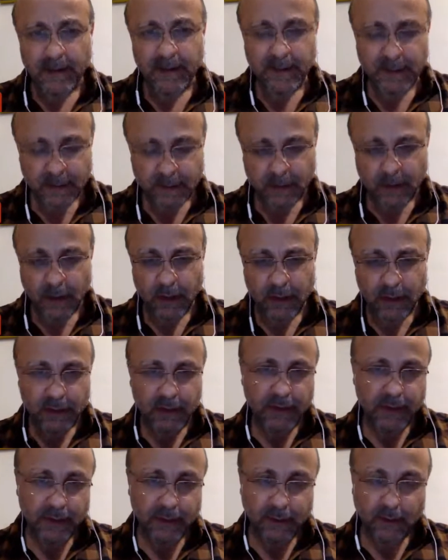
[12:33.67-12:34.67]
Just
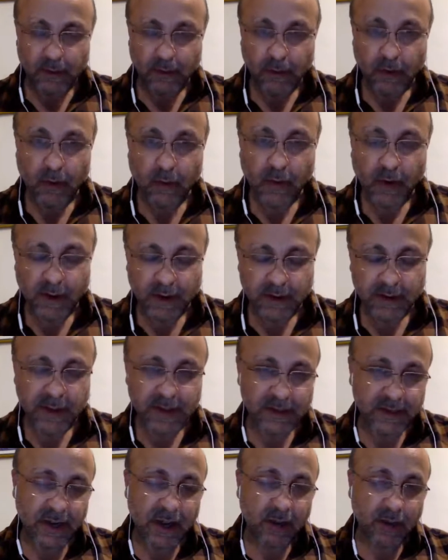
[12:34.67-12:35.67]
concentrate on your work.
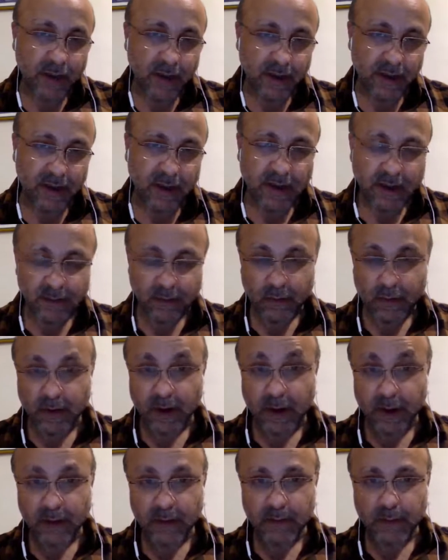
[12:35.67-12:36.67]
That's how I would
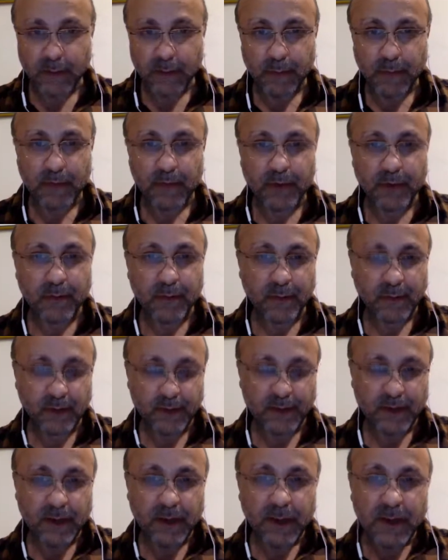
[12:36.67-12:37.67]
like people to
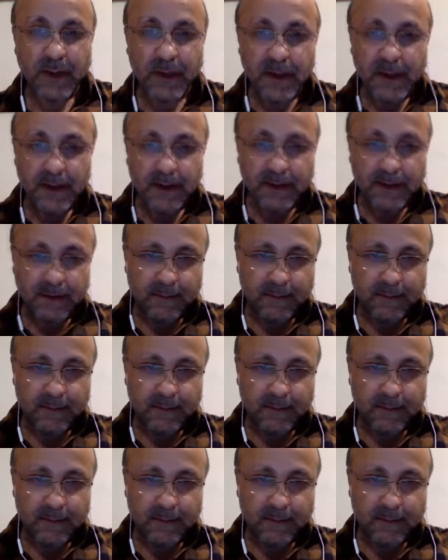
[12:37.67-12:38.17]
approach.